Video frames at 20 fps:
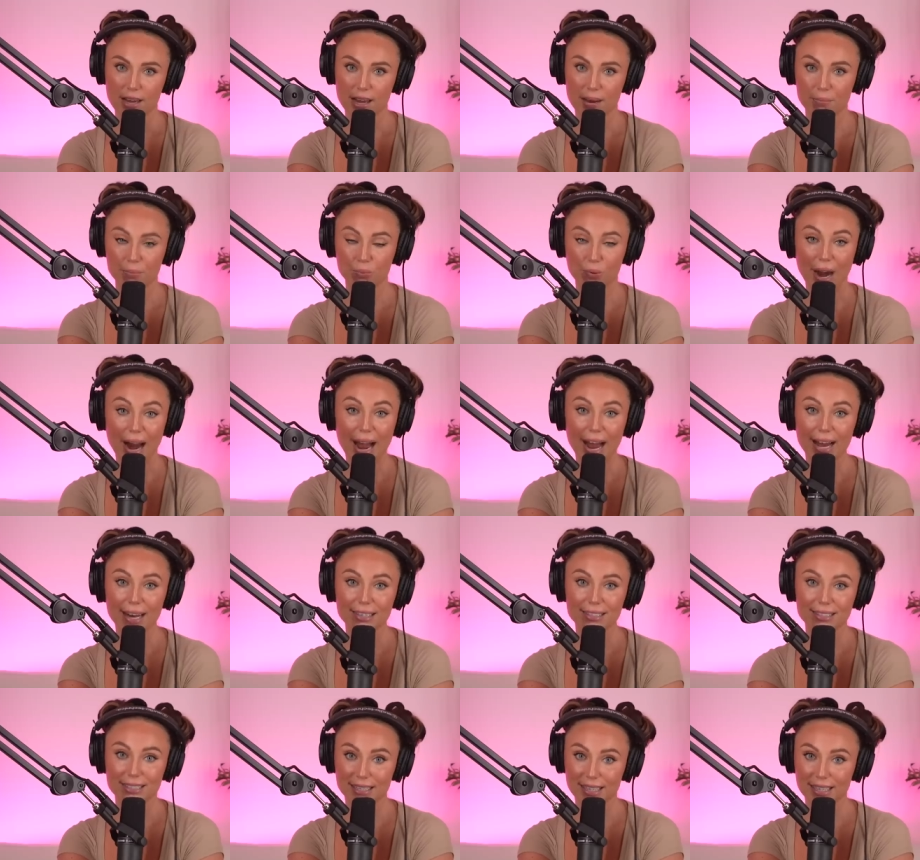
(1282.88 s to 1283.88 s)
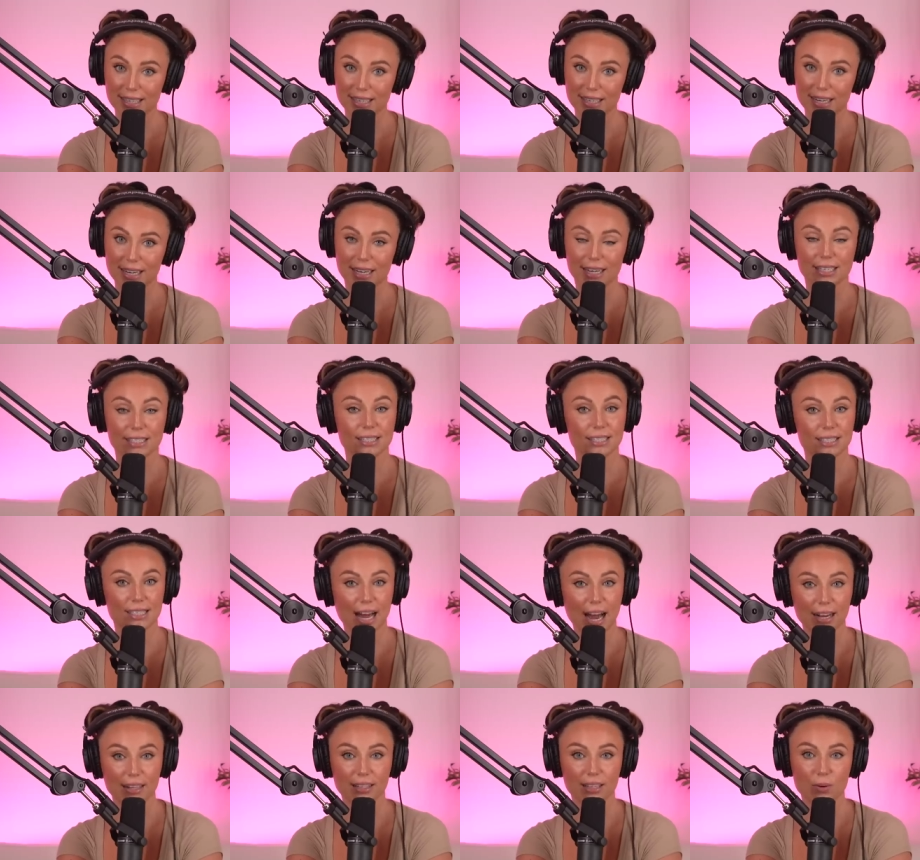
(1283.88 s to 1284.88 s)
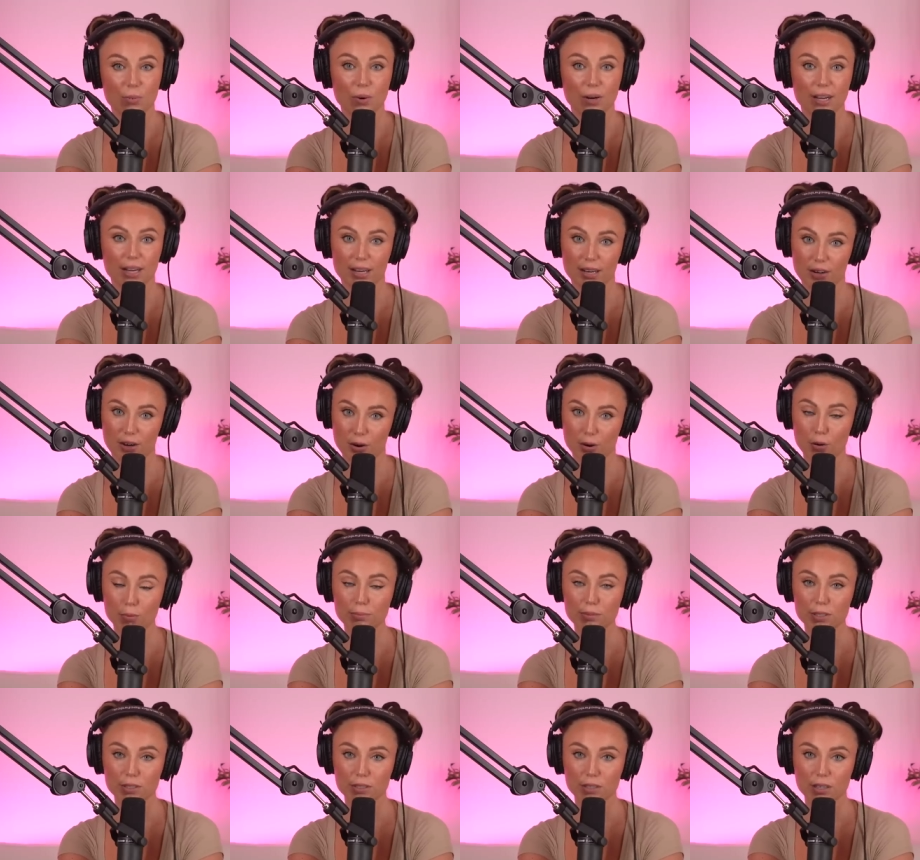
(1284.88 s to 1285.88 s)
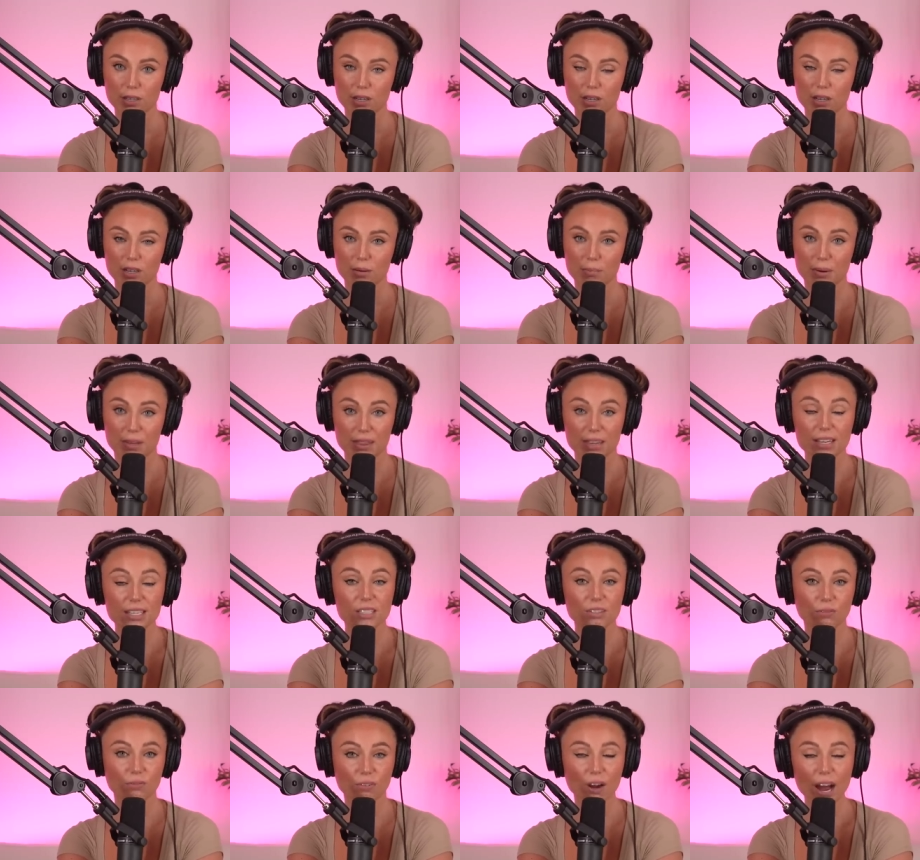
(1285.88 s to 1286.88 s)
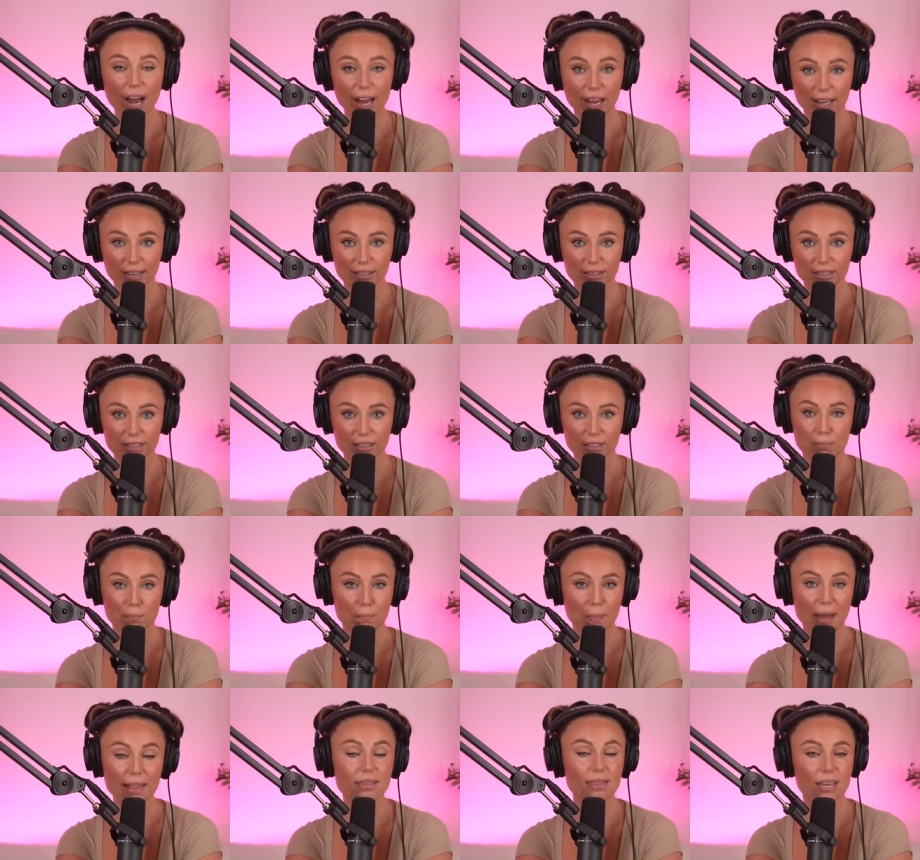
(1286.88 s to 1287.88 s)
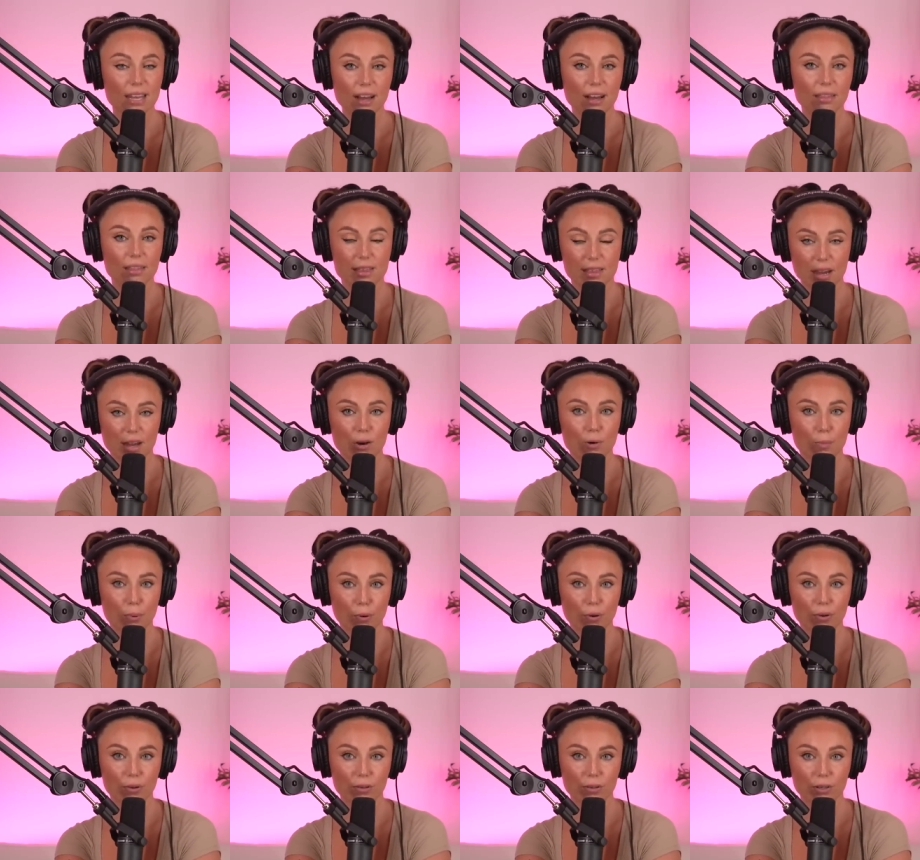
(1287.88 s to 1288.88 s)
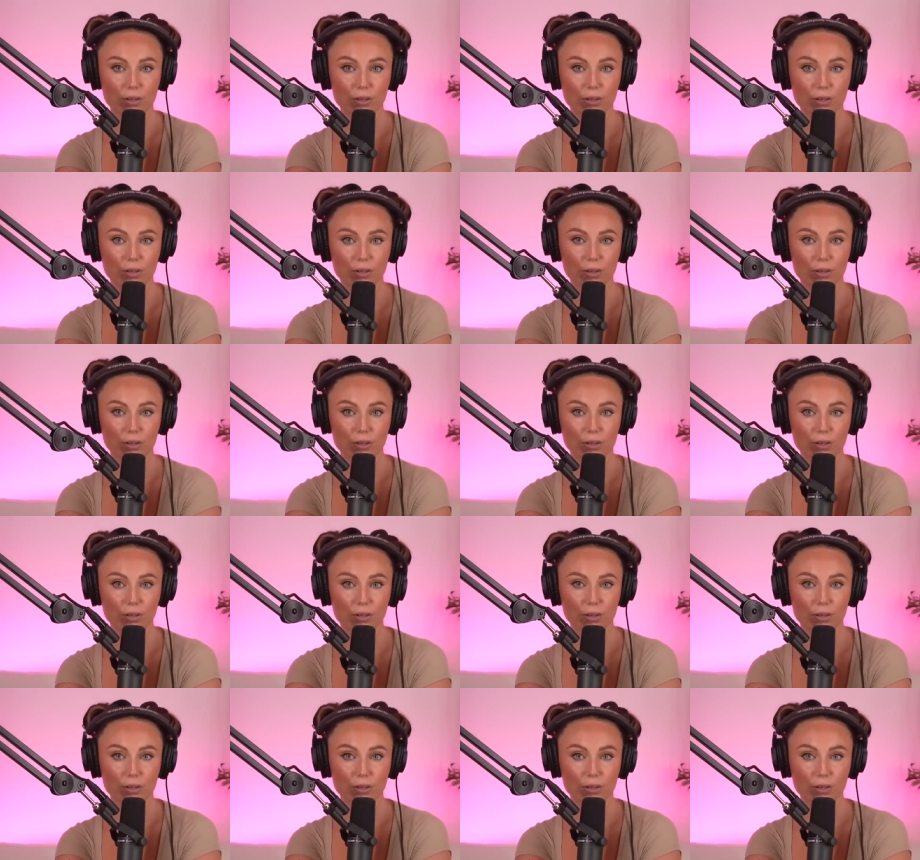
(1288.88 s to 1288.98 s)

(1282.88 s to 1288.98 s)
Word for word: and Brad did exactly what he had hoped. But this find meant the unthinkable.